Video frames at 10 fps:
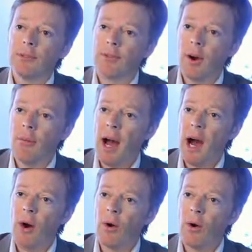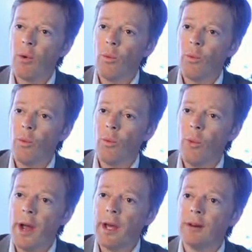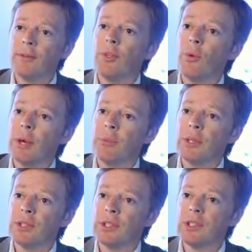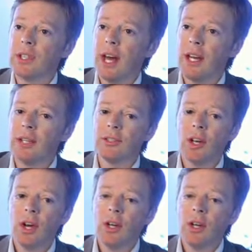from our way of doing business, and that is